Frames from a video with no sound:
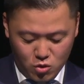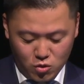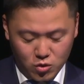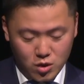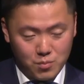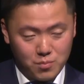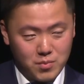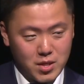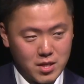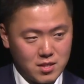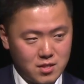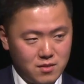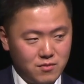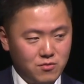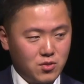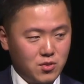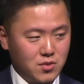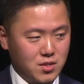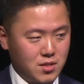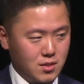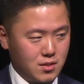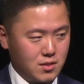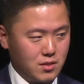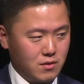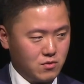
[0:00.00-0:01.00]
the best for a
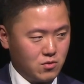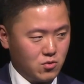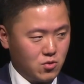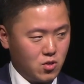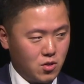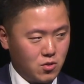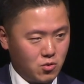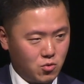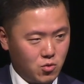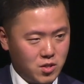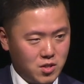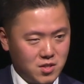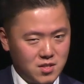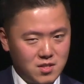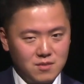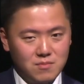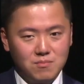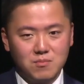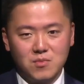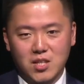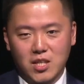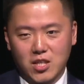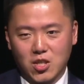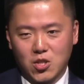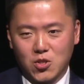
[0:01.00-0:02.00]
successful Congress.
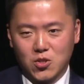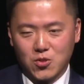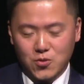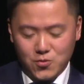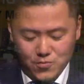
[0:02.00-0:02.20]
Thank you.